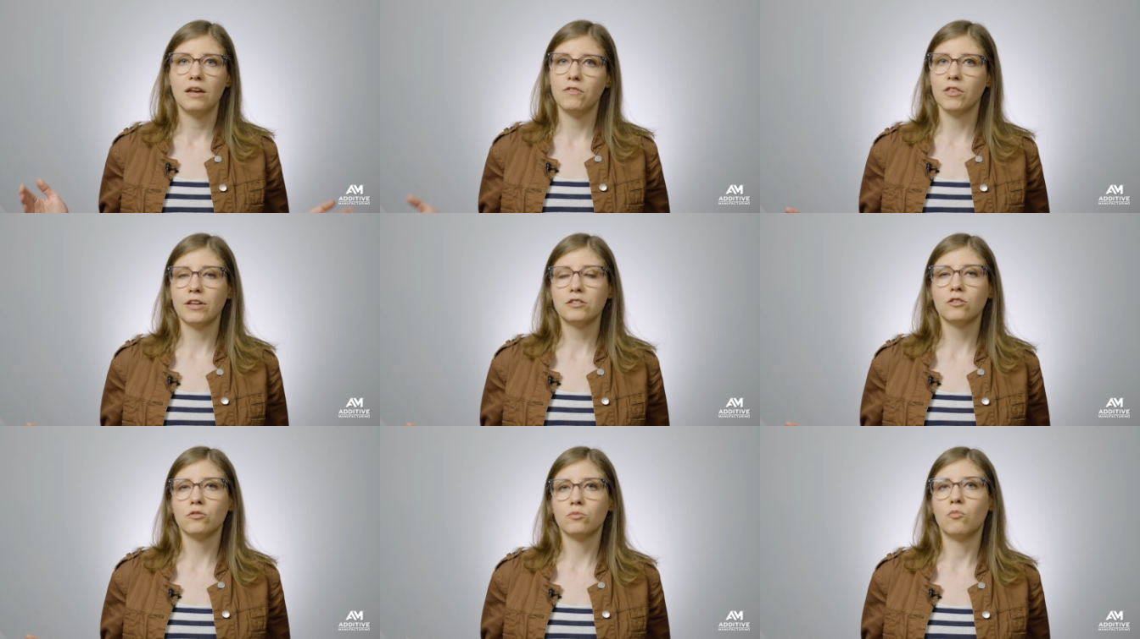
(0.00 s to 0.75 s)
If you'd like
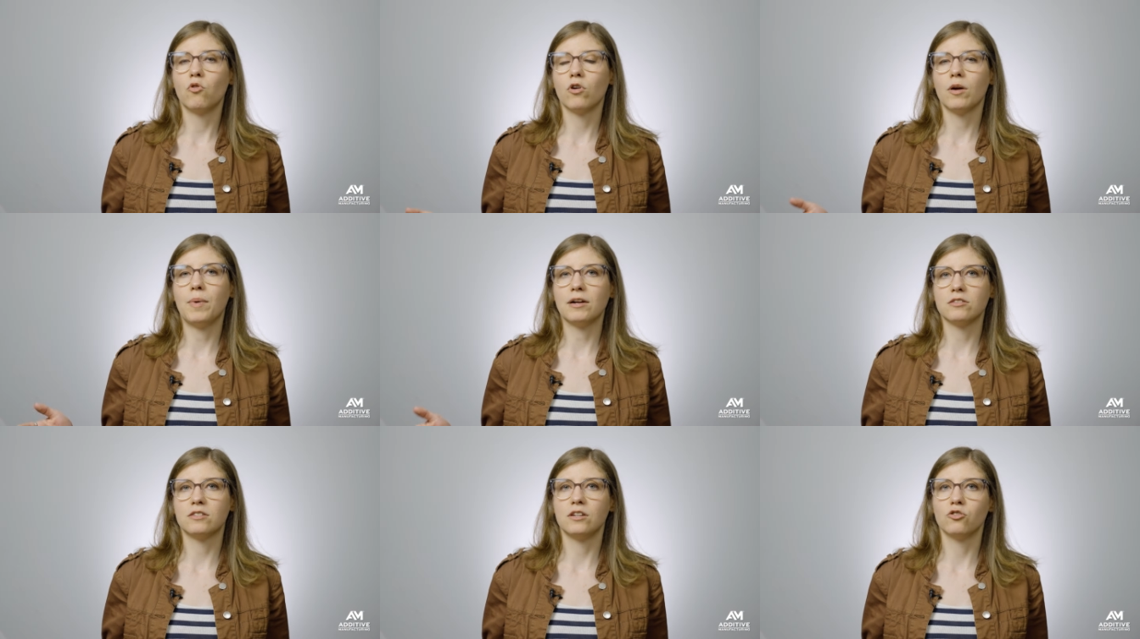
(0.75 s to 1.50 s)
to learn more
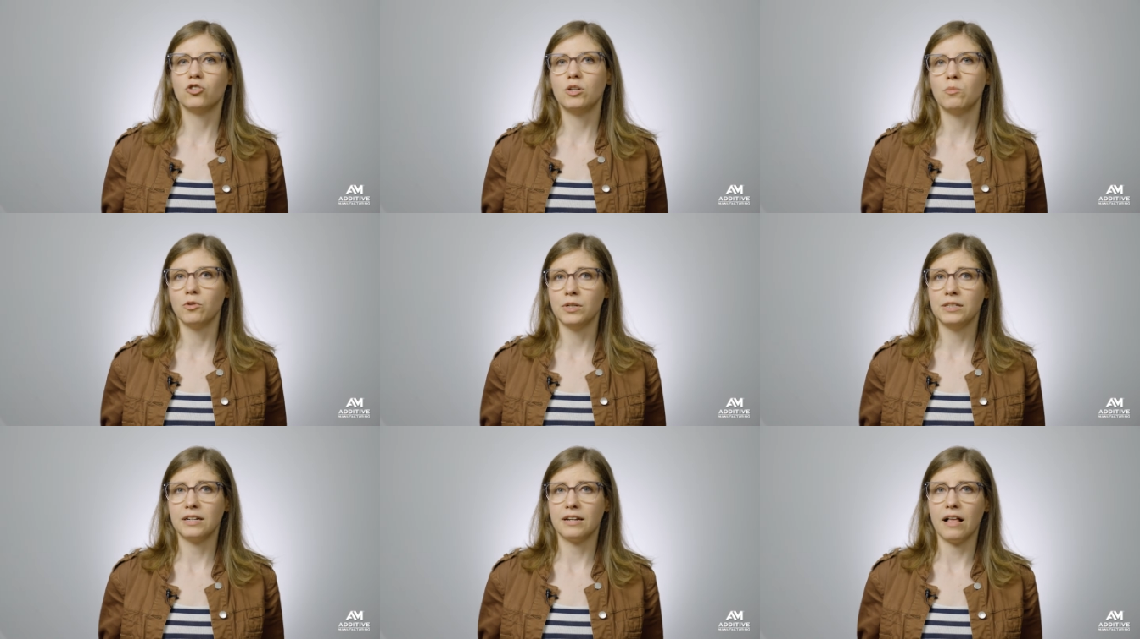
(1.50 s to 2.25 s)
about Synergy
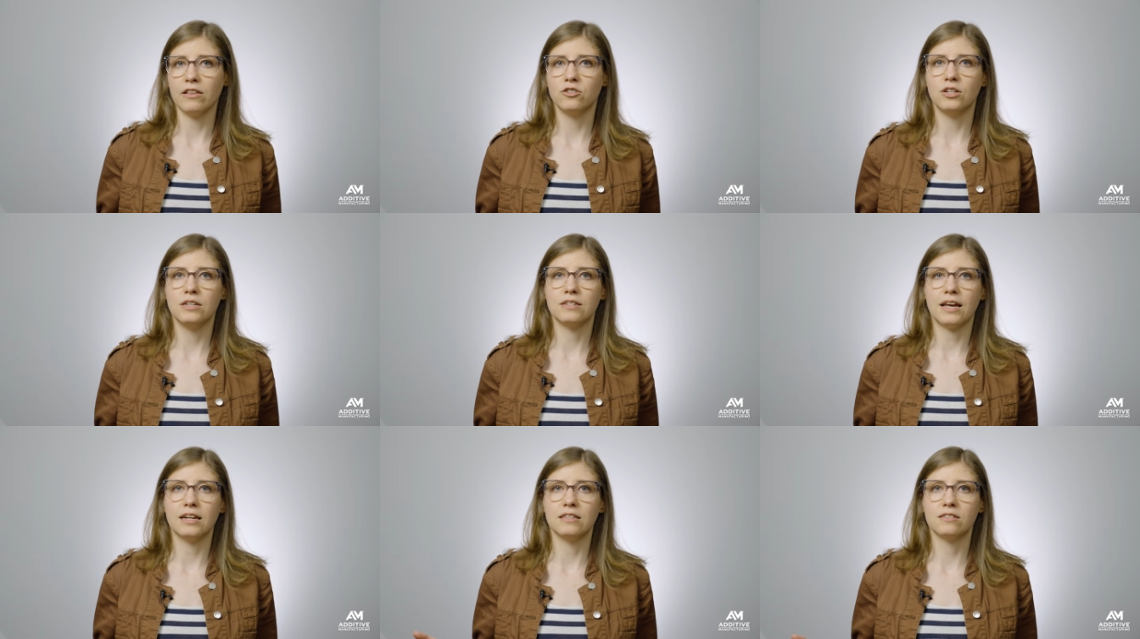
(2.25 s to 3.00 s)
Molding Technologies
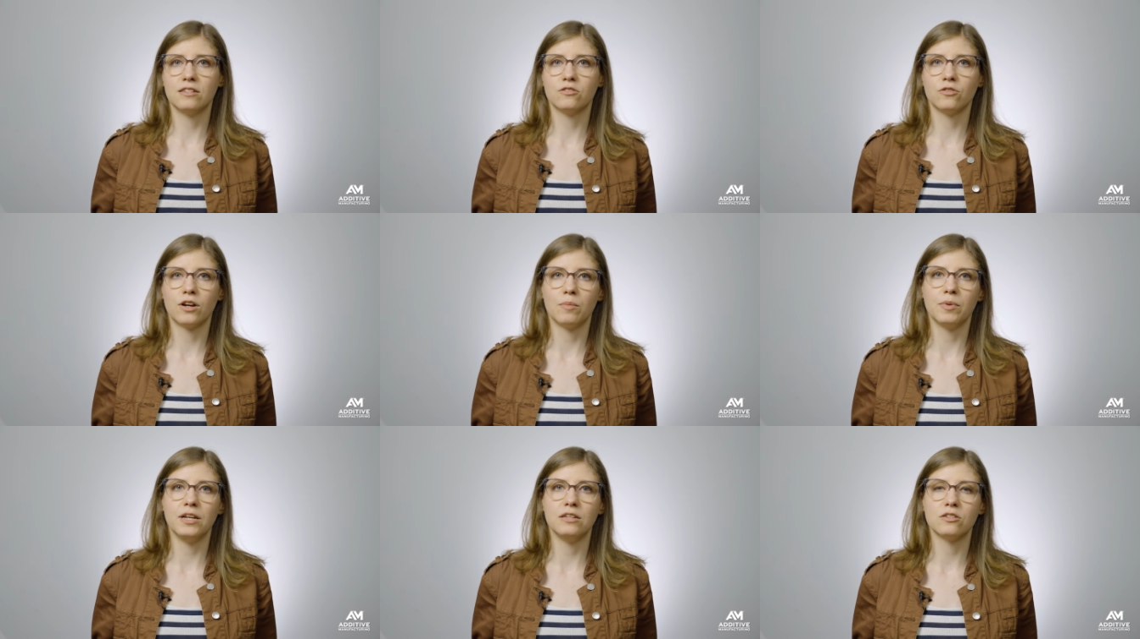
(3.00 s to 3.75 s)
and its sister
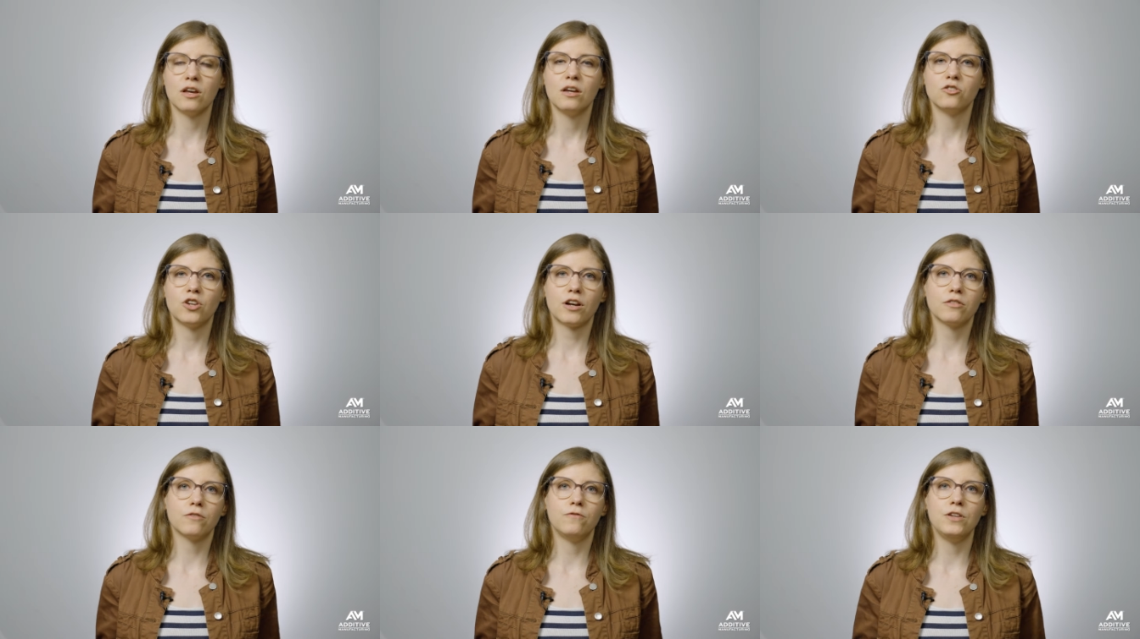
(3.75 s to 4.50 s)
companies, check
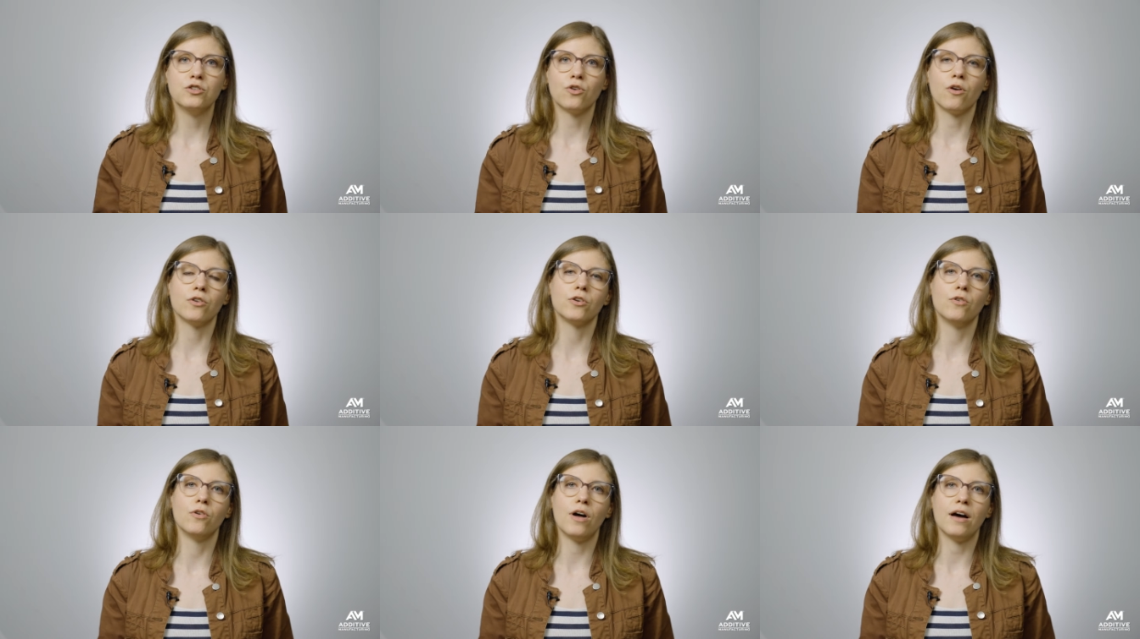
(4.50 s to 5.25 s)
out the feature
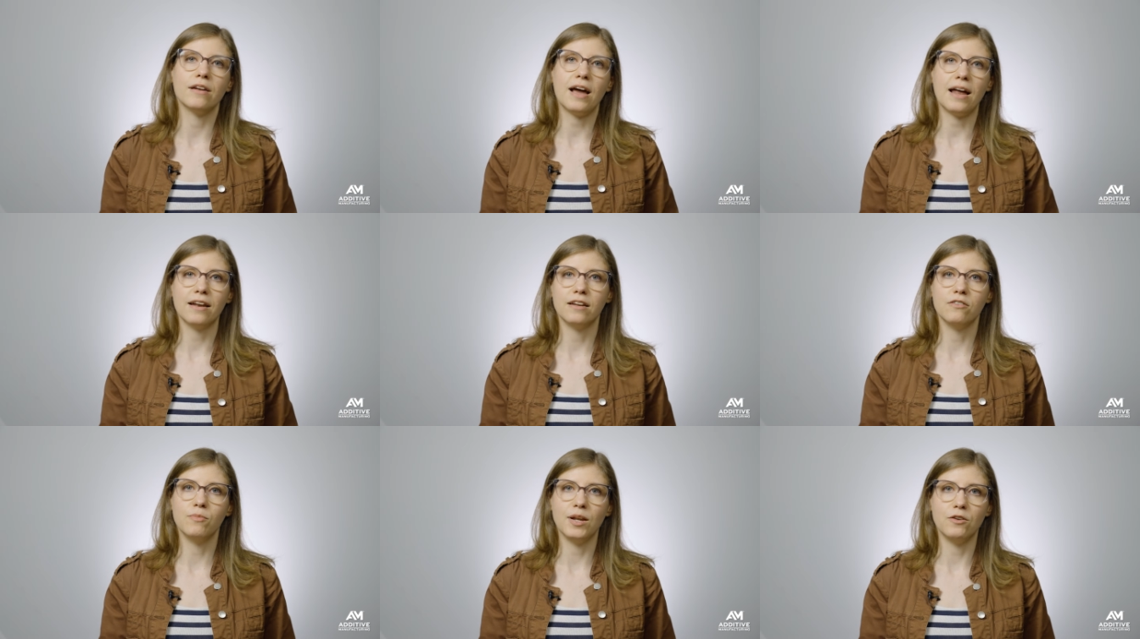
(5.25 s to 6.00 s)
article on
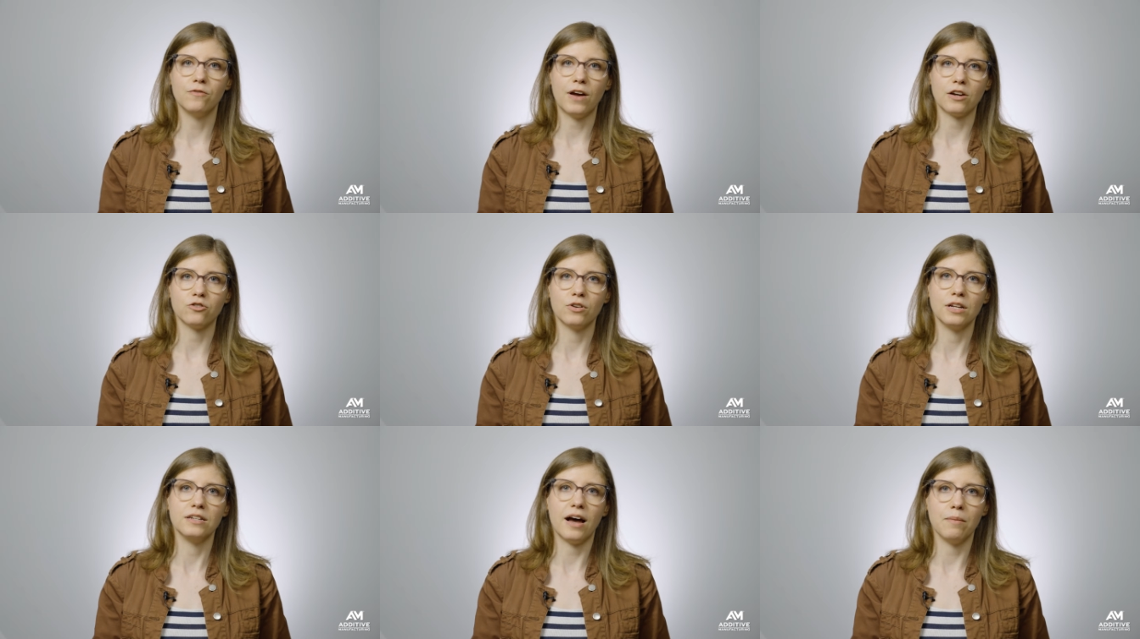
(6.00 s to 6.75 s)

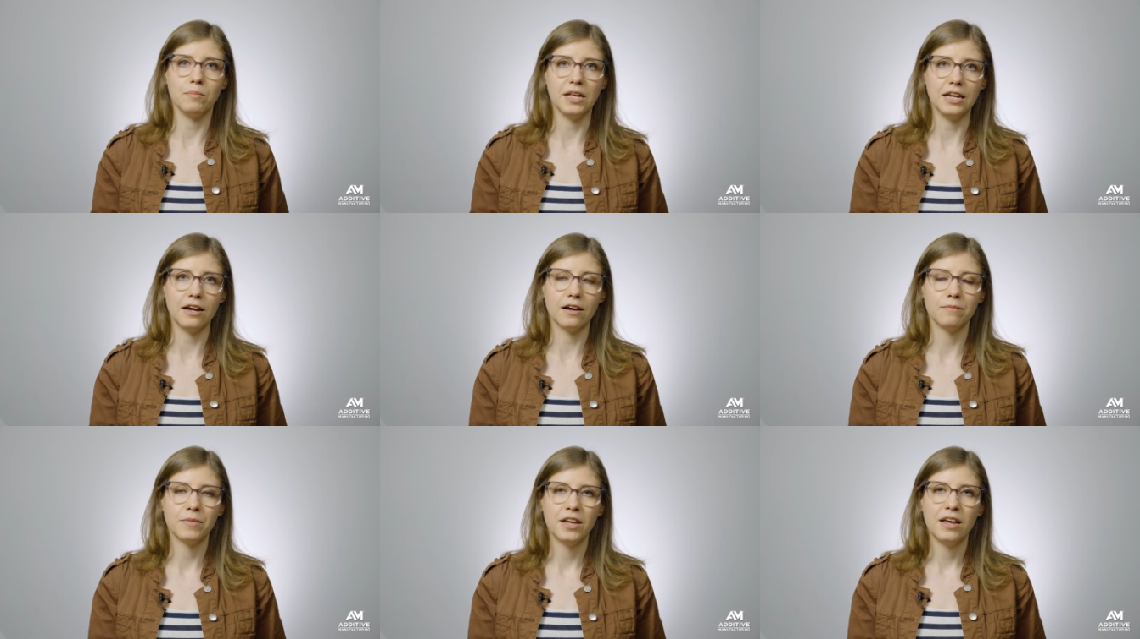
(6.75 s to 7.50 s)
additivemanufacturing.media.